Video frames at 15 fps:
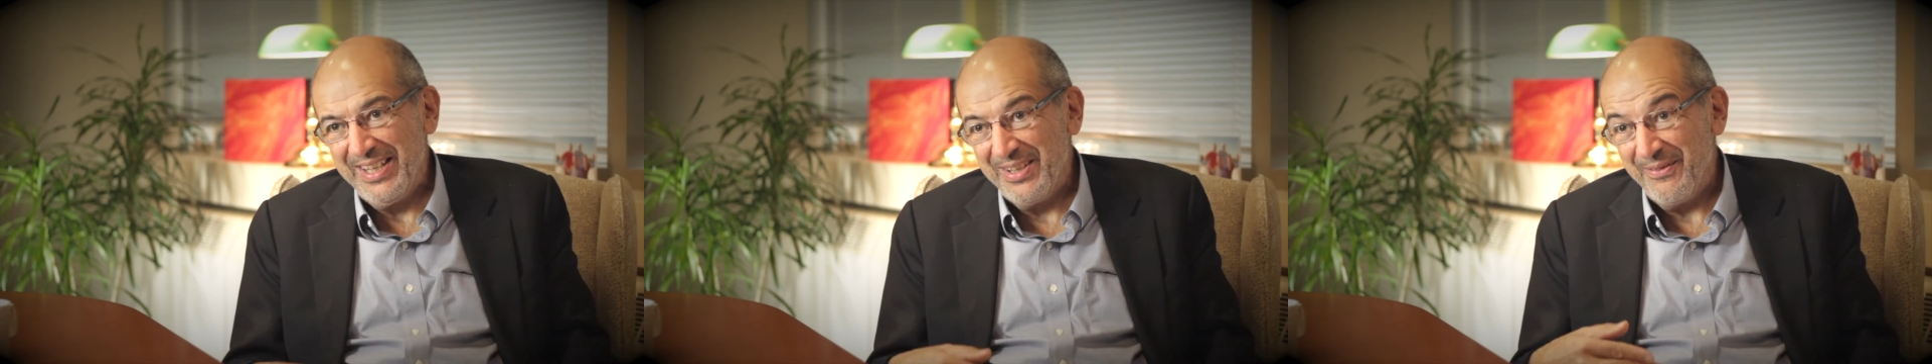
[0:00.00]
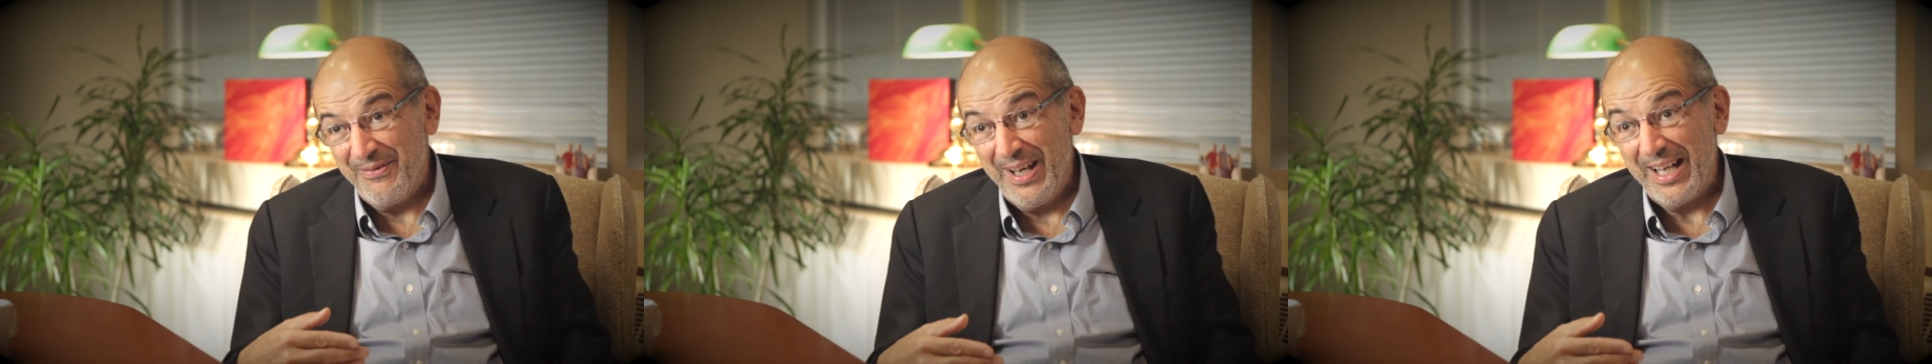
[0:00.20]

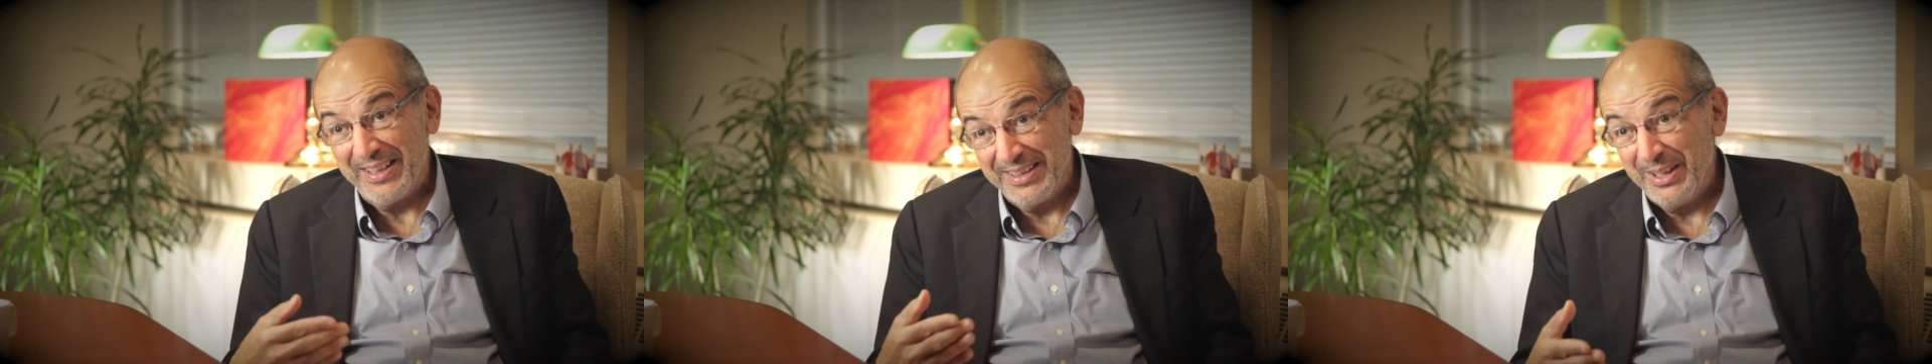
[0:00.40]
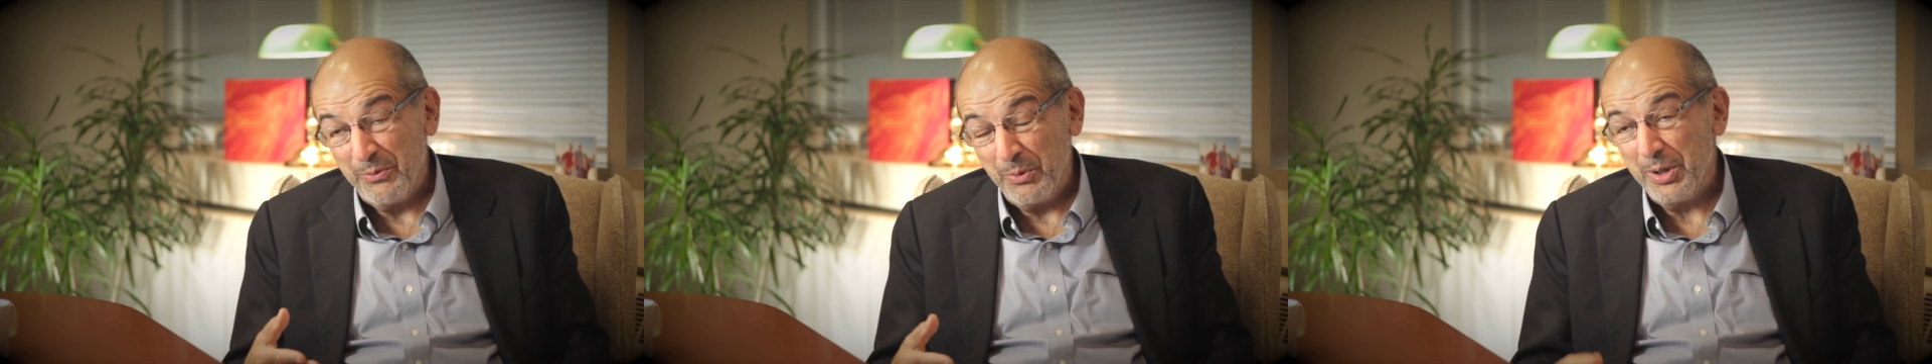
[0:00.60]
the fact
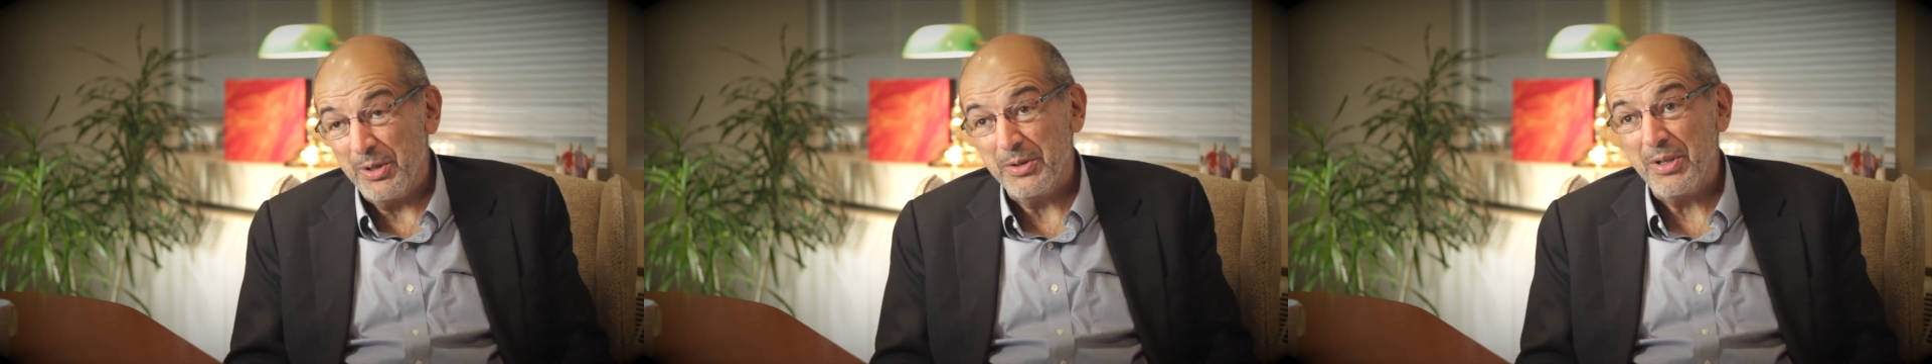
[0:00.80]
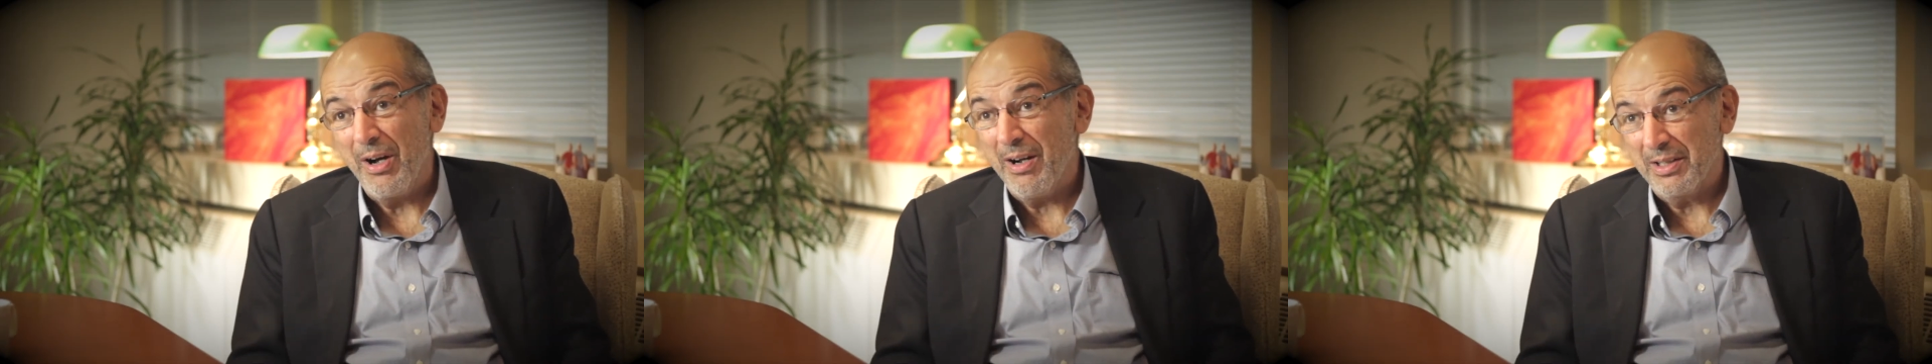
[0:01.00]
that we're
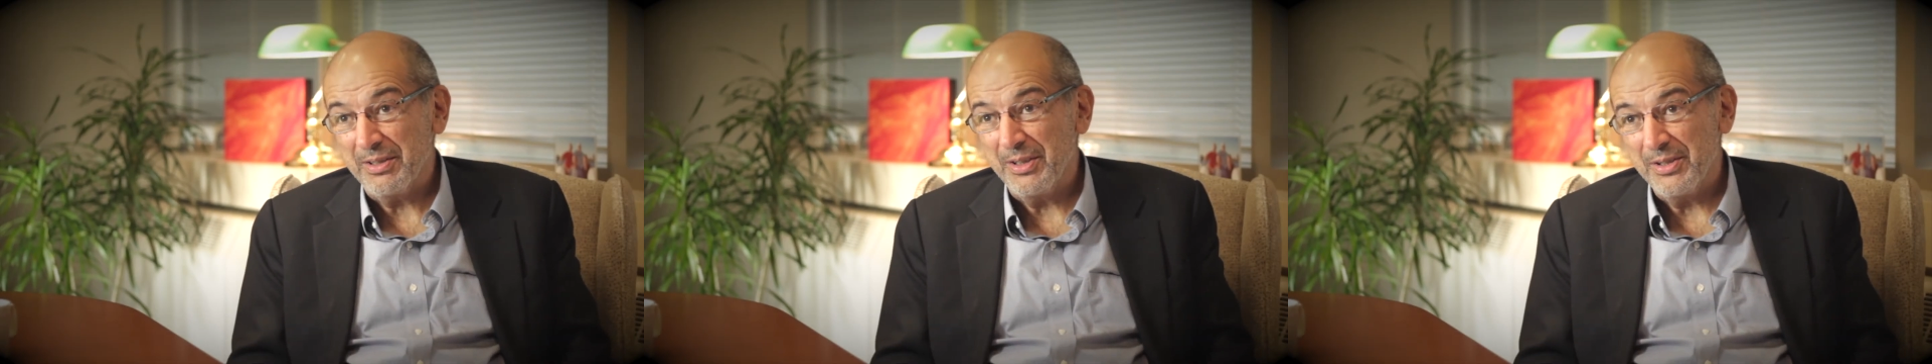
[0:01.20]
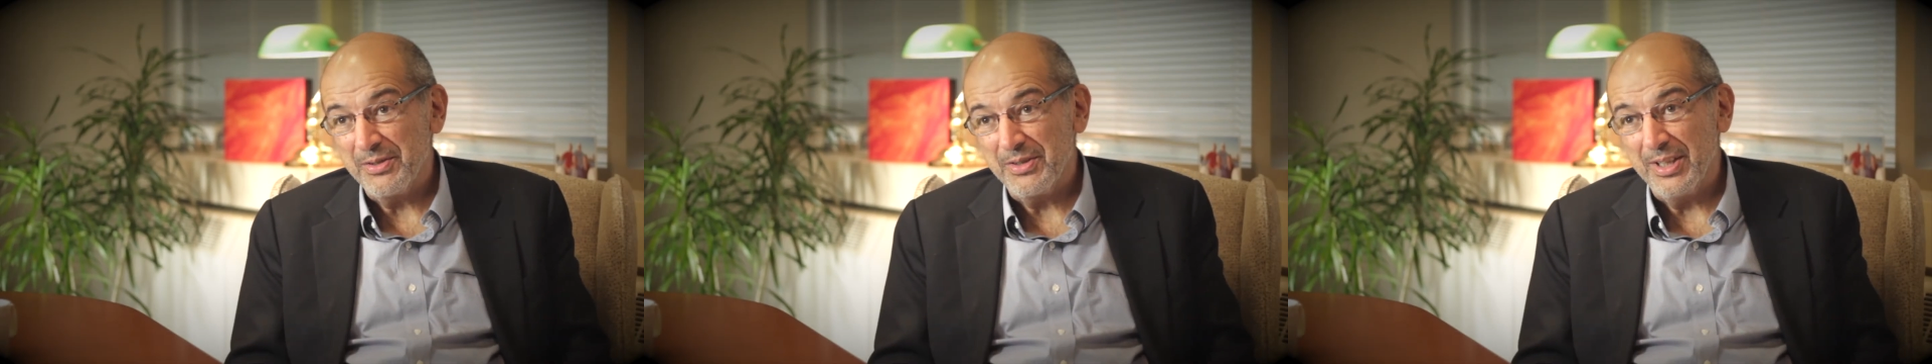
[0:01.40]

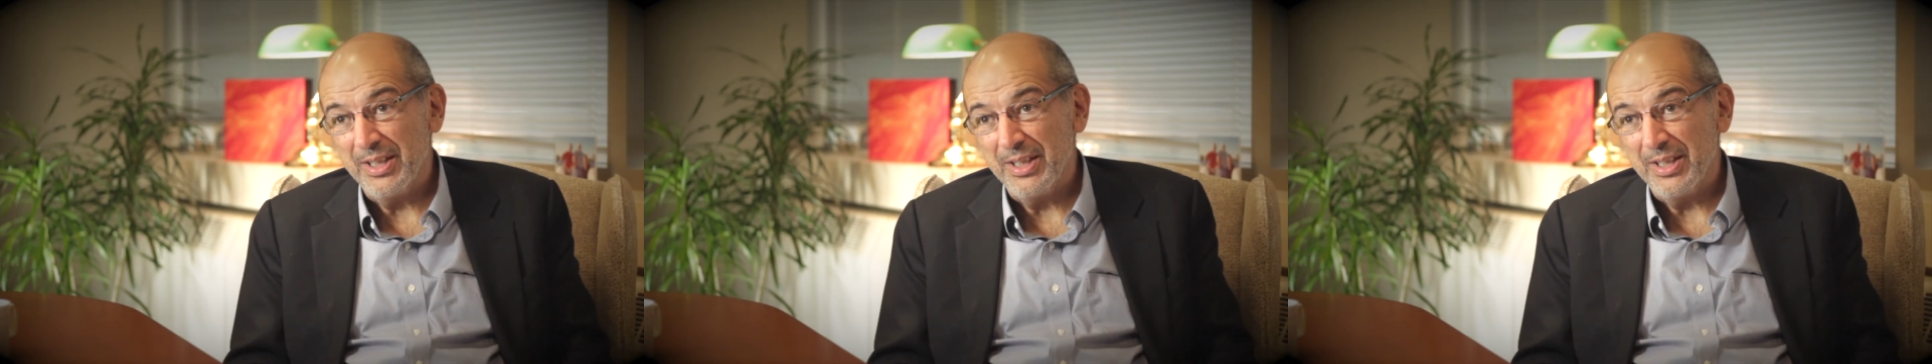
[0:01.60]
doctors,